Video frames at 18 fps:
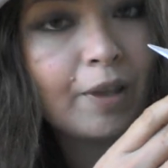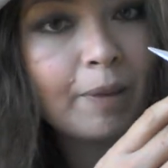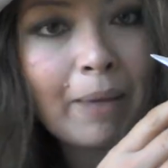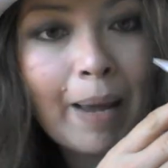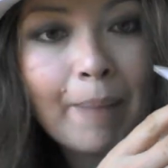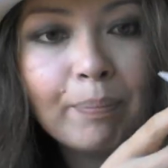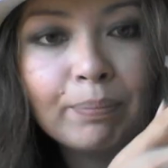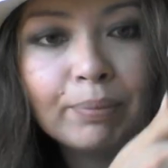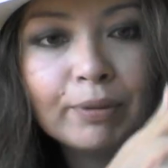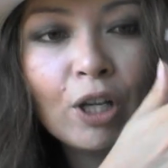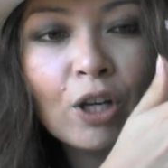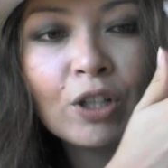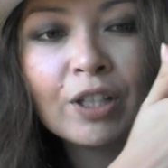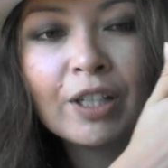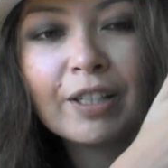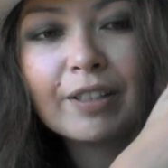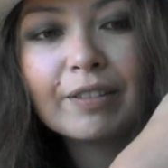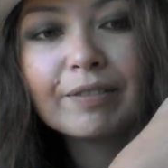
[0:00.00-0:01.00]
my
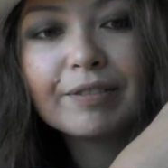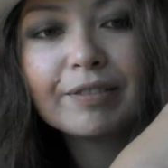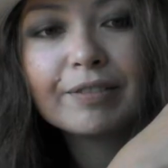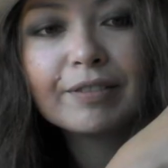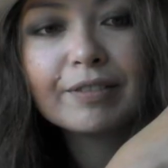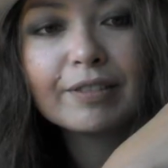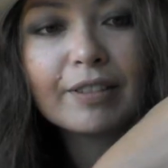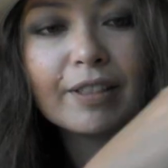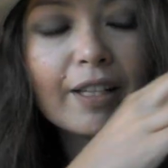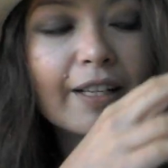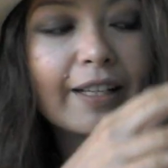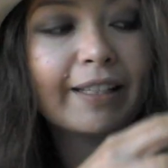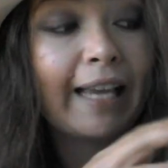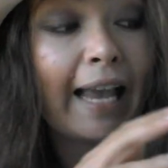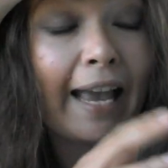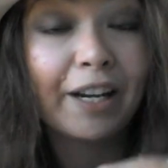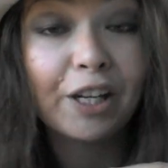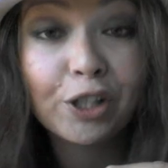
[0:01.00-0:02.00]
blog
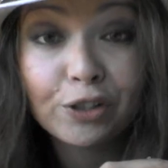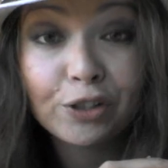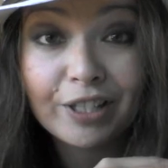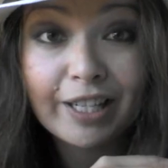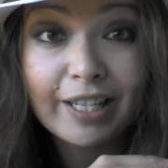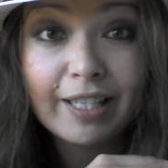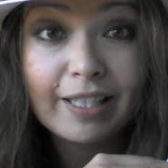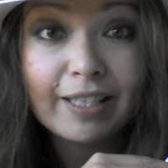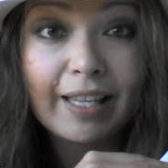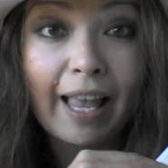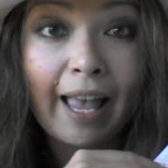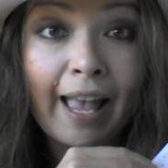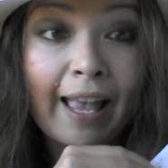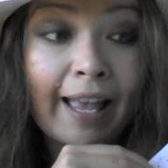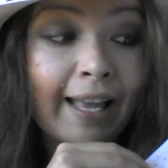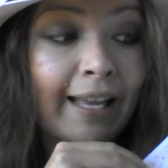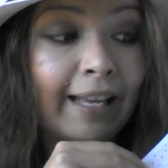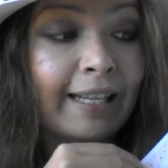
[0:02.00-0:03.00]
categories,
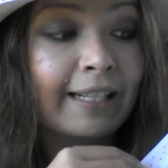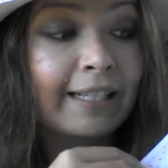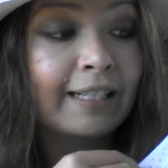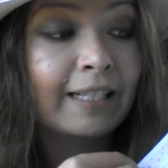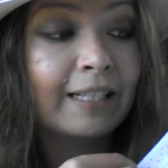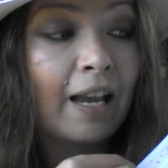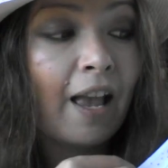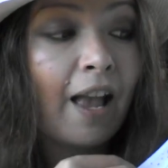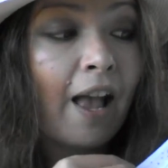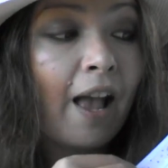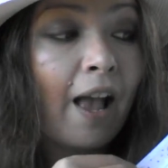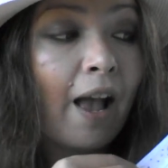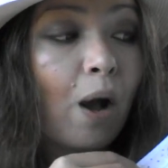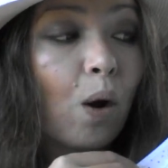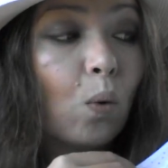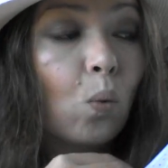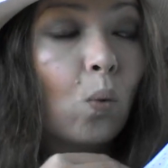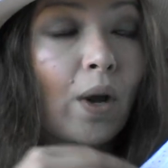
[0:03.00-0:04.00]
and
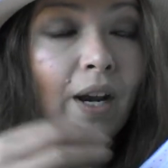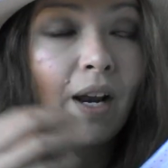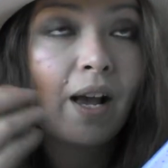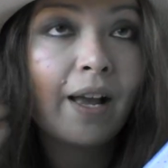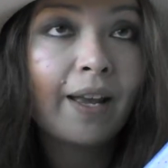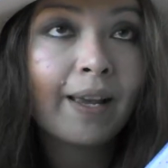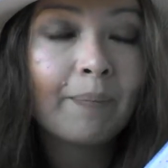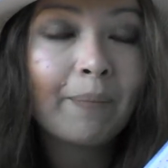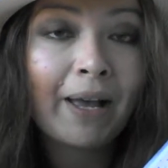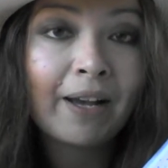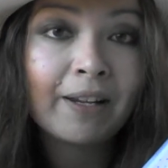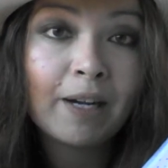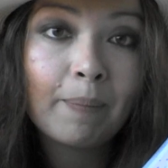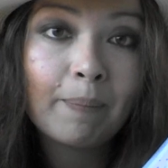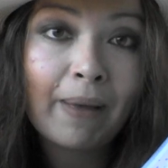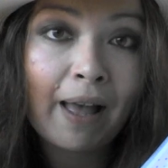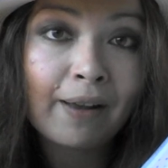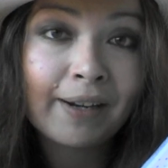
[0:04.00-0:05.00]
when I am out
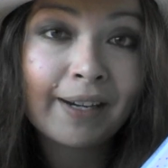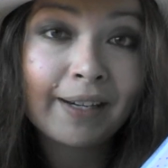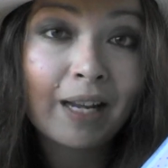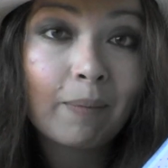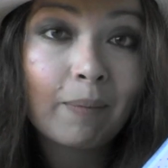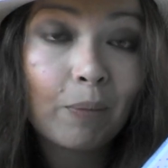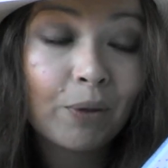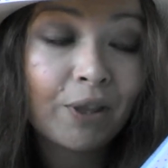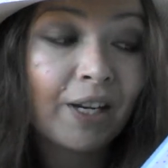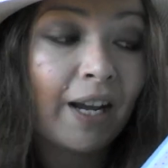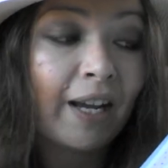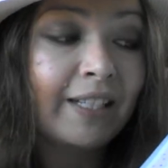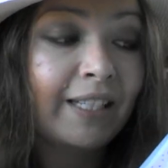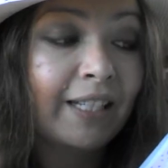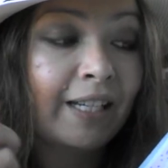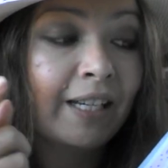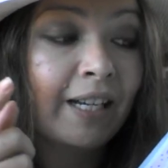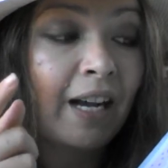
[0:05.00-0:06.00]
and about and I come up with an
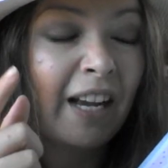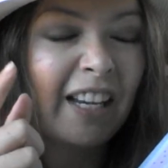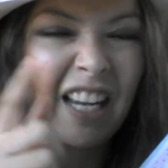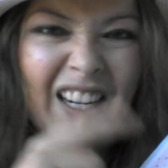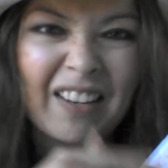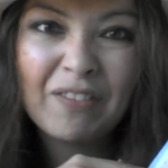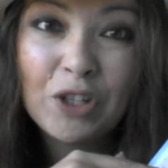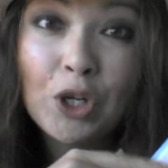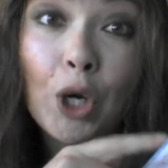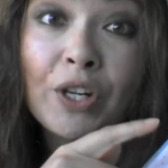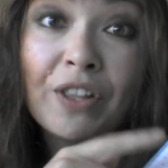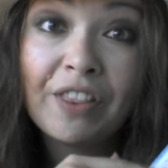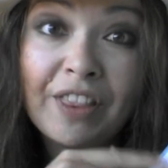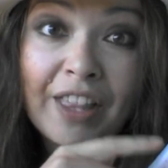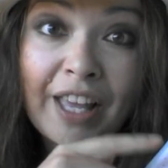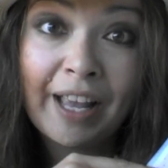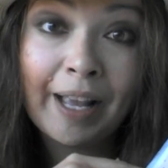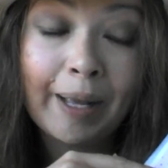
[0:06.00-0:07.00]
idea, I kind of note
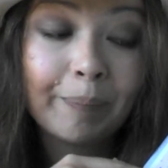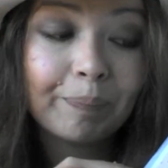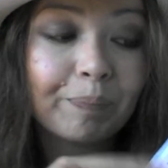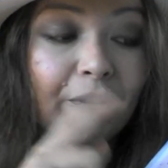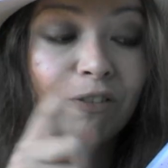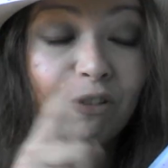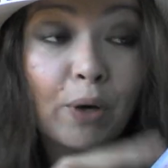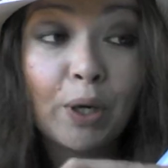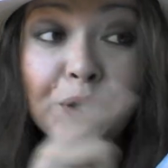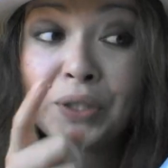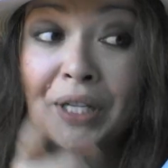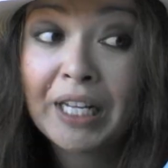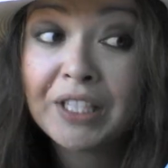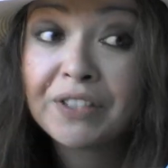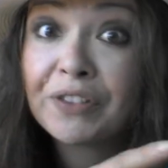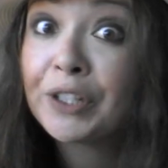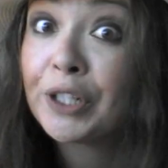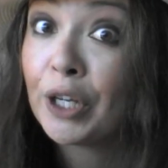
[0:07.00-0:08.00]
it there before I
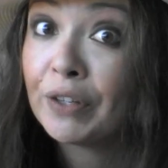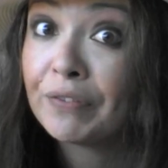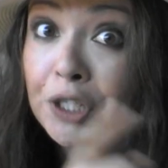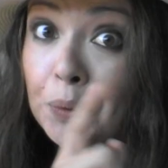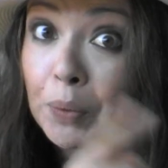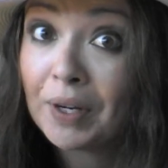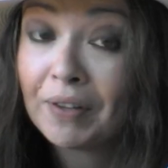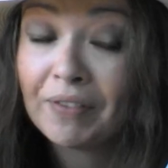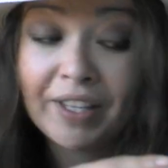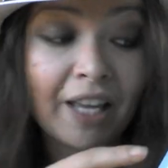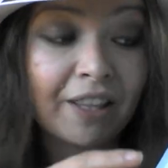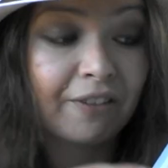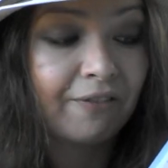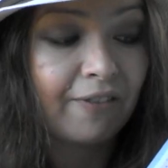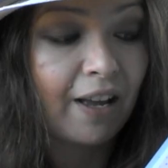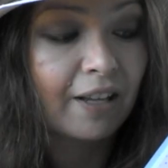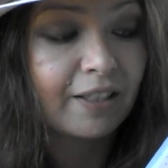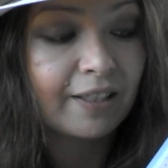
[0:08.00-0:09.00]
transfer it over to one of the
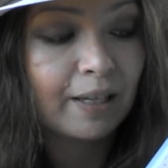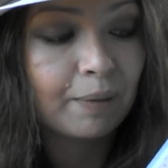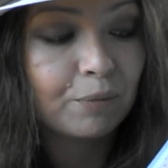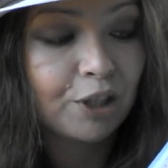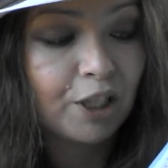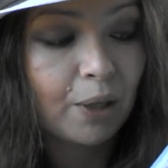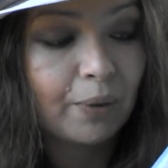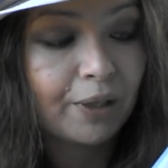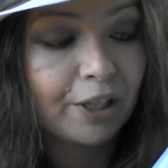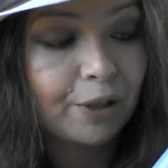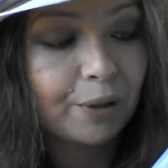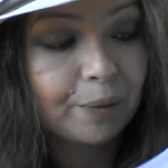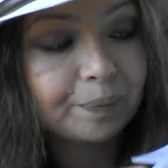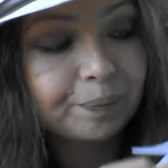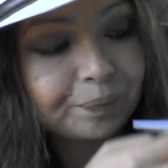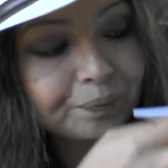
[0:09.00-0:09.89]
other files that I'm showing you.